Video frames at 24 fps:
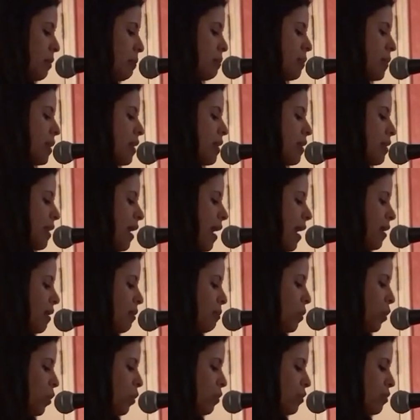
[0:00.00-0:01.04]
Be an
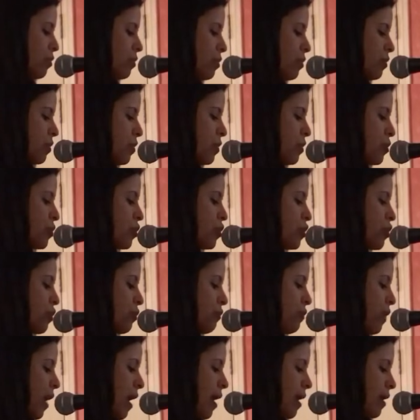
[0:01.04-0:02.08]
animal,
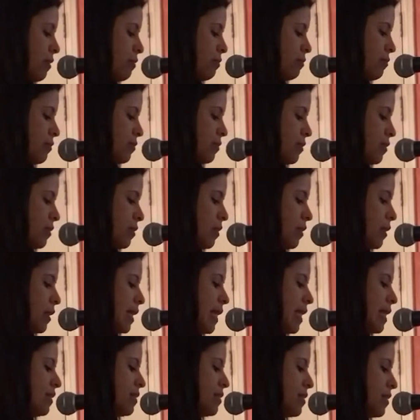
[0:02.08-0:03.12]
survive,
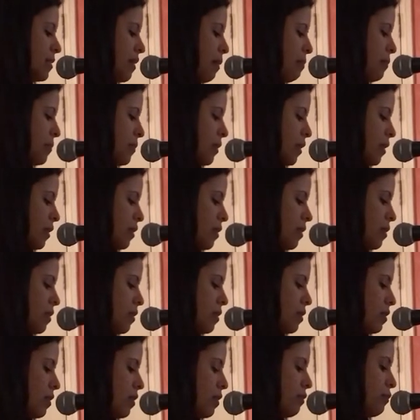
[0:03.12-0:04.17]
eat something.
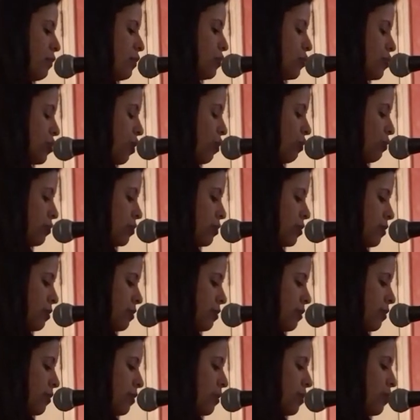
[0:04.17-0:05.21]
If you don't,
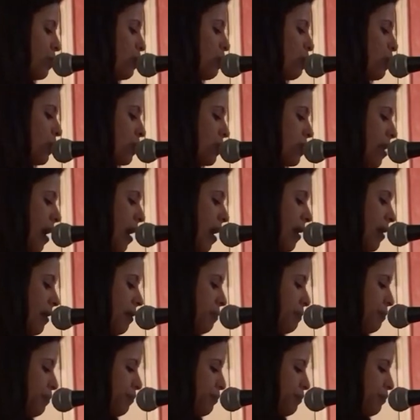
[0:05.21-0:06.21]
you will die.